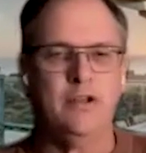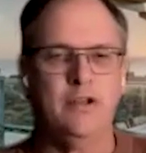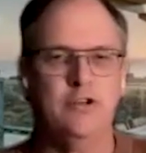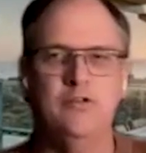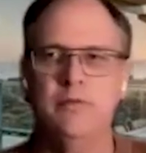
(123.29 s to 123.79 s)

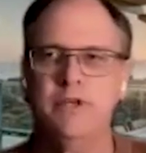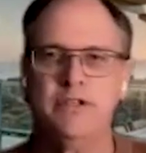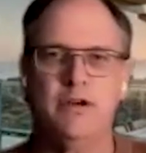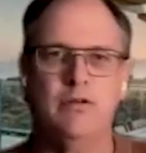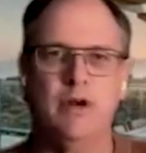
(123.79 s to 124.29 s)
that you've
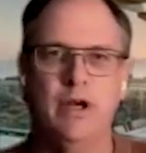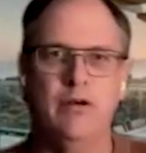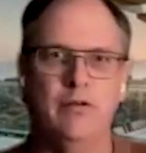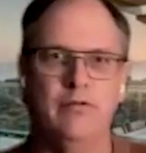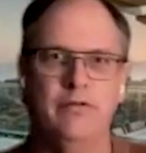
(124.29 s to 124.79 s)
missed a
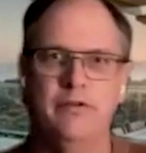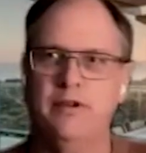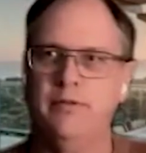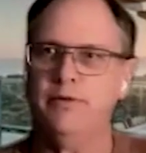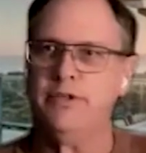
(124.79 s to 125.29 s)
run of
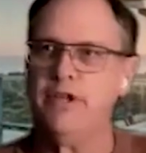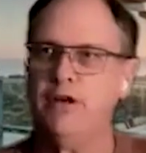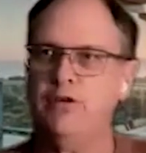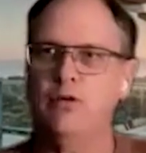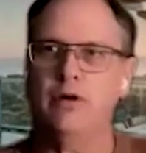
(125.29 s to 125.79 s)

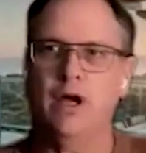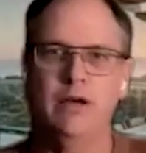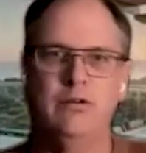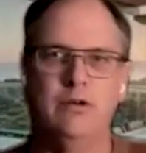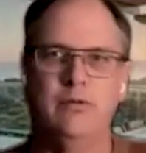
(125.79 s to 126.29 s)
50% or
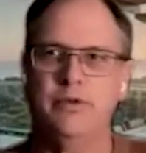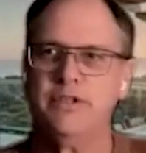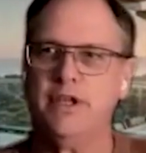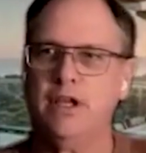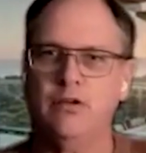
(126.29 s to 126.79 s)

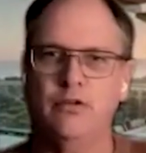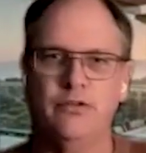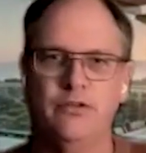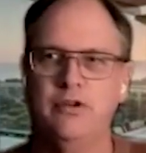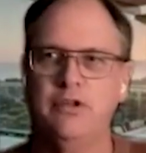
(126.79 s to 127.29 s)
100%
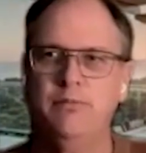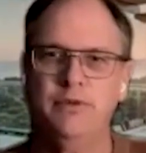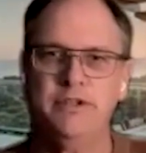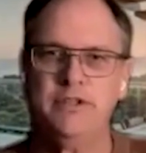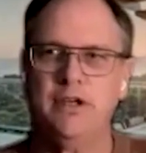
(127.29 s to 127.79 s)
or
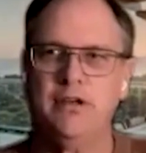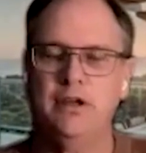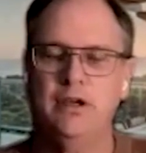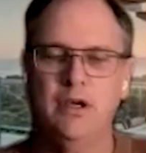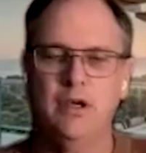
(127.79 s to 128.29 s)

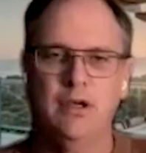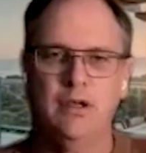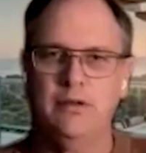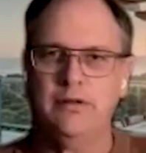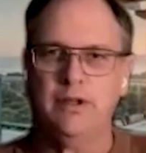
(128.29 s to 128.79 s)
30%,
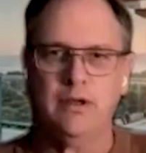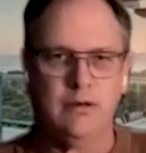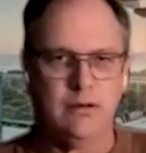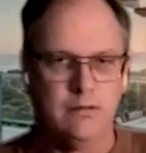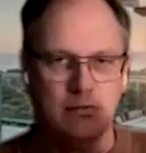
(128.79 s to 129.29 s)
you
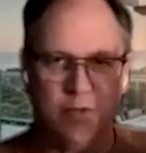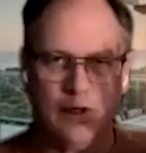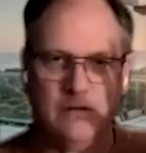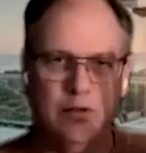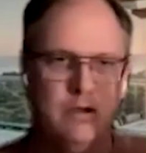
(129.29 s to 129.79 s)
think, oh
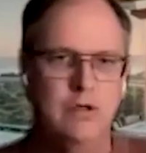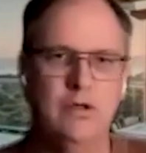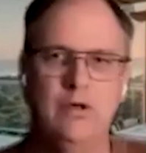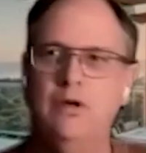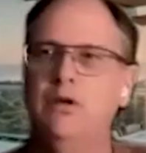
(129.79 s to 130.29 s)
my
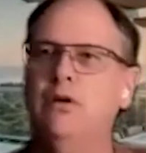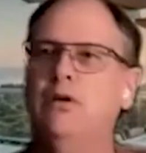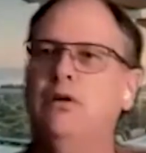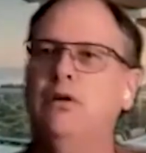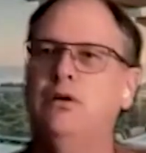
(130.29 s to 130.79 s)
word,
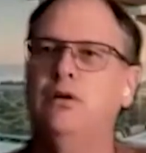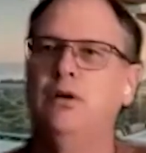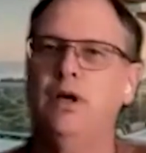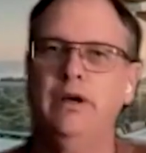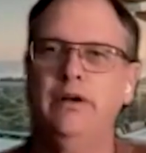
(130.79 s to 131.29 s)

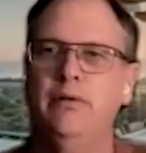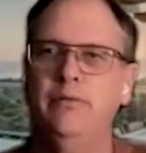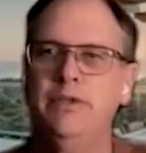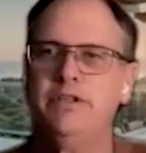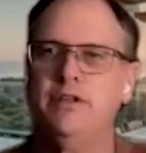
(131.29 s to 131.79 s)
how did
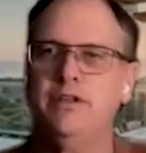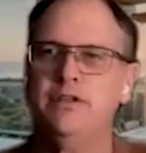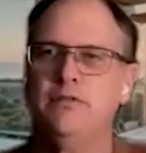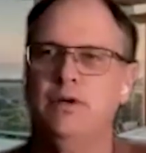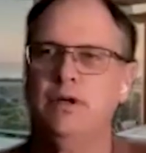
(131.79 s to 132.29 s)
I miss
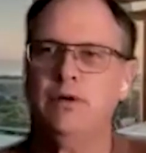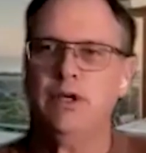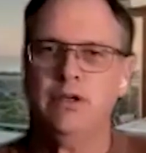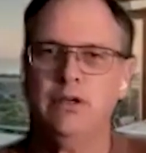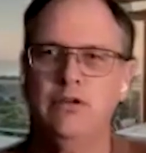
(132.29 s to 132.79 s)
this? What am
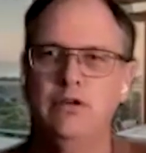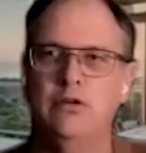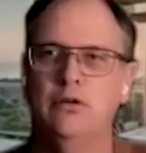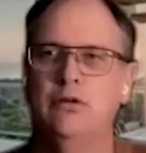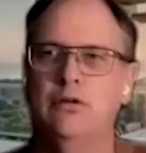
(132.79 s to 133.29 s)
I going to
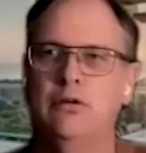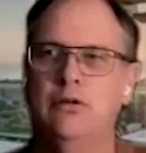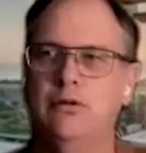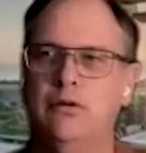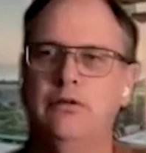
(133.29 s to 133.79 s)
do?
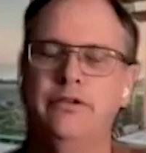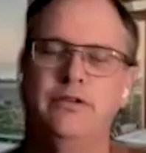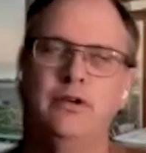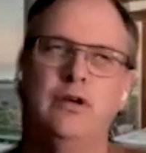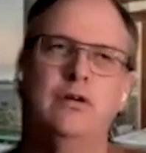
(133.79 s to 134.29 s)
You know,
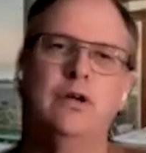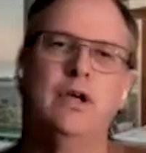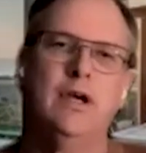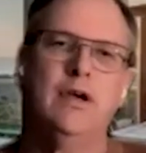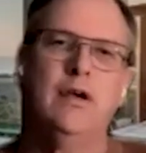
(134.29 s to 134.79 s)
so